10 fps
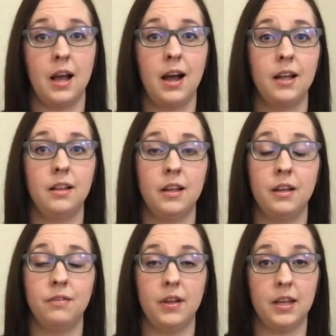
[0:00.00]
I
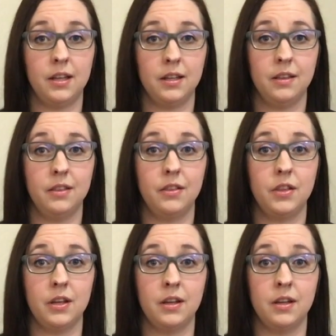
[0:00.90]
live in
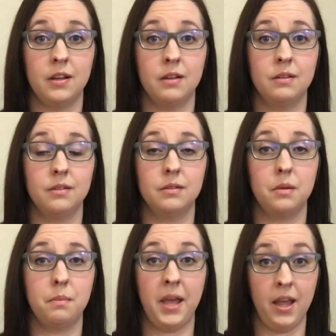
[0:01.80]
the
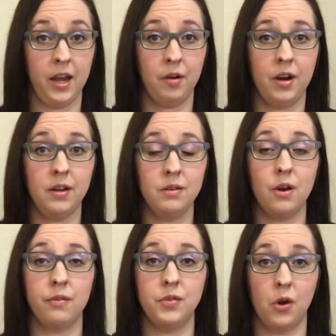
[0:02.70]
Bay Area
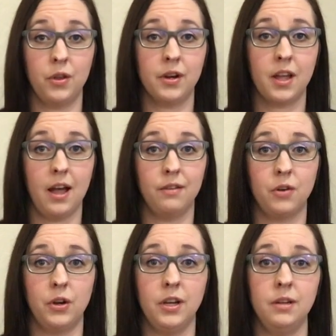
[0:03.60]
of Northern
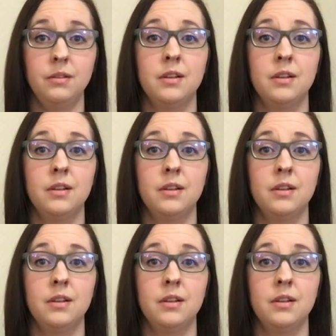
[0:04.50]
California.